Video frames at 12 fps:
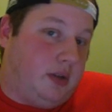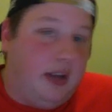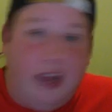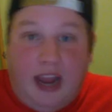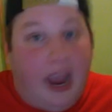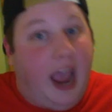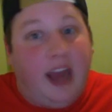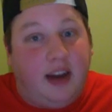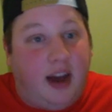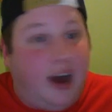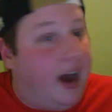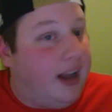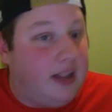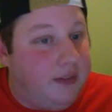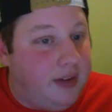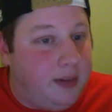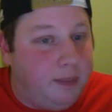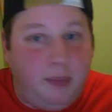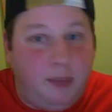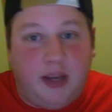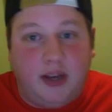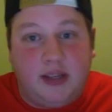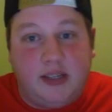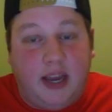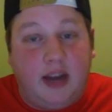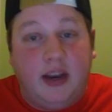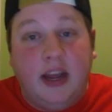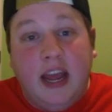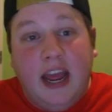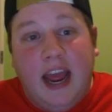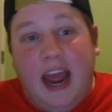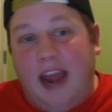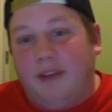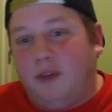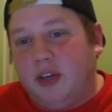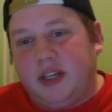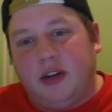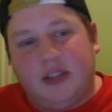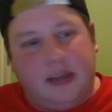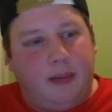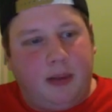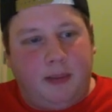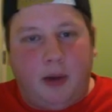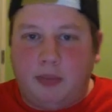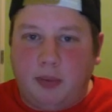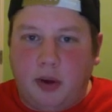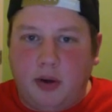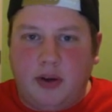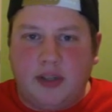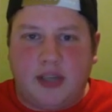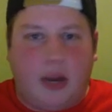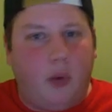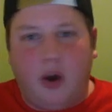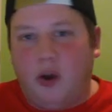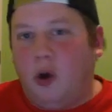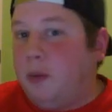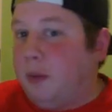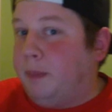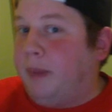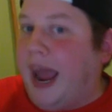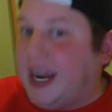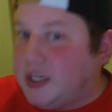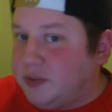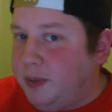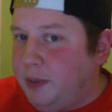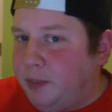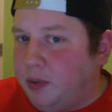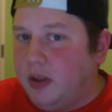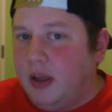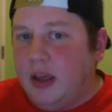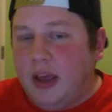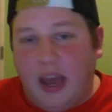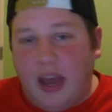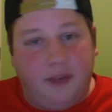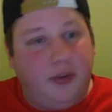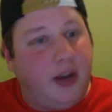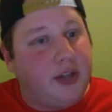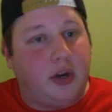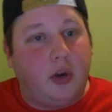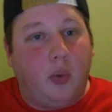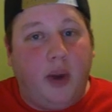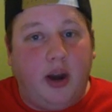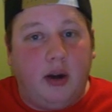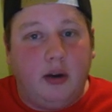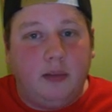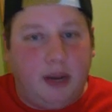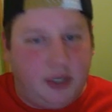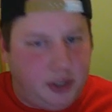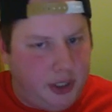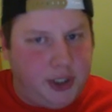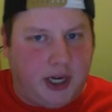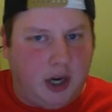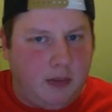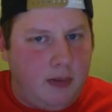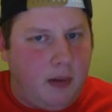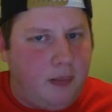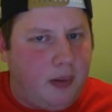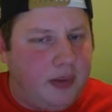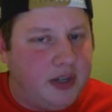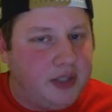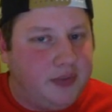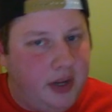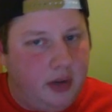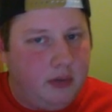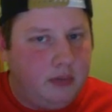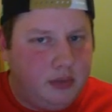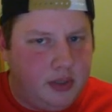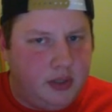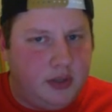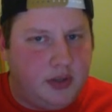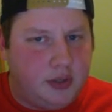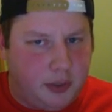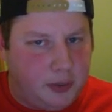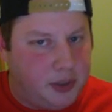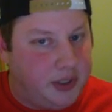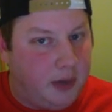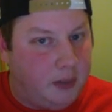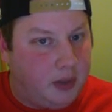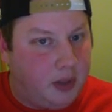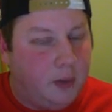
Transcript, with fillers: And I love it, because again, every single time I play Pauper Ponderings, I want to open packs for people. And if you guys aren't aware, make sure you check out my Pauper Ponderings video. It's in the description down below.